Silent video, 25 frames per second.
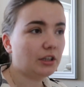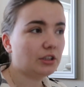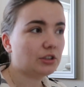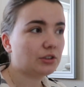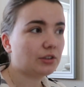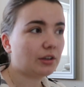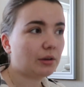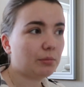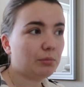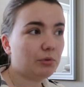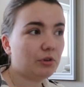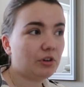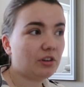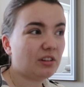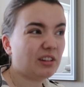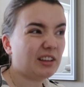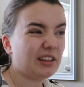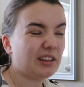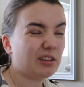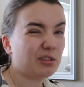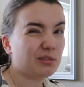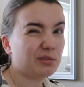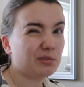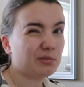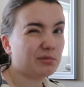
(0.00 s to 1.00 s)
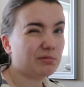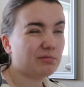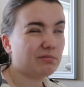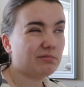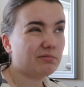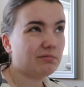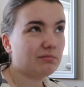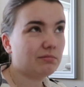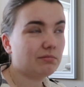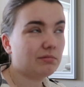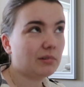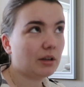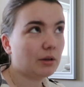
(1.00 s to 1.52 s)
So I put on I
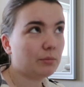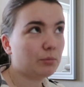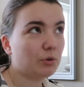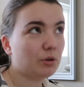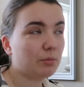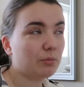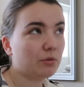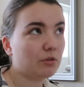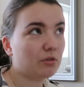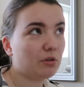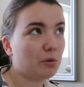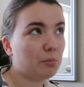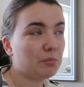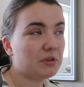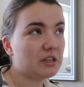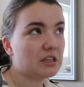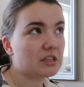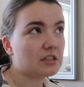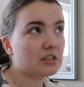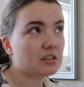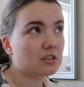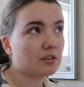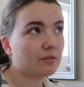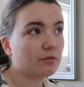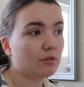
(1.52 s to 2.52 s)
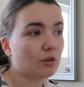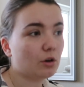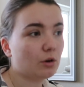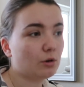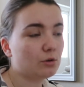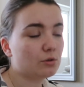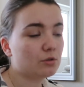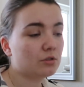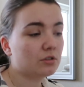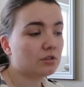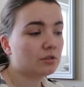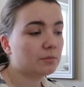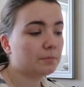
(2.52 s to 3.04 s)
put up 3 pieces of
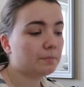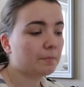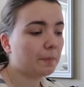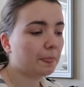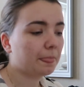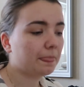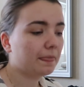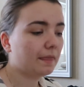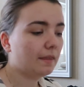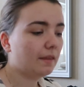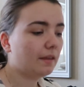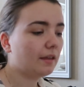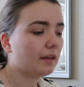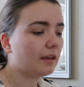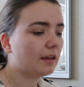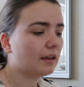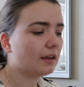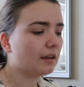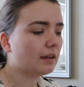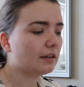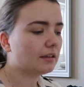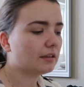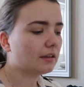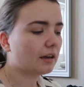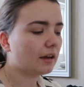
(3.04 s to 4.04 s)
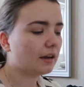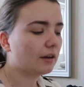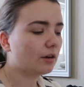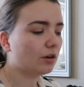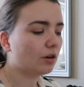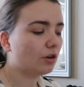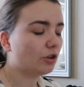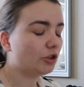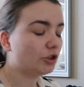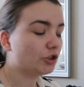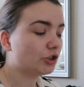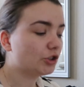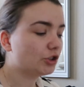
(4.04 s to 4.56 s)
those, and I
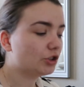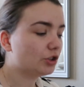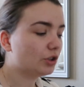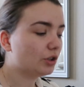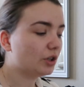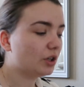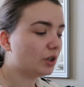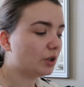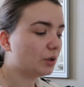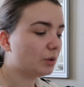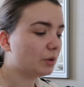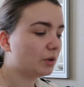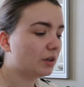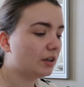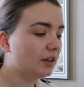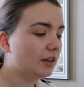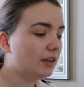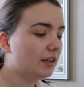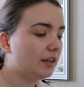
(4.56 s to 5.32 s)
also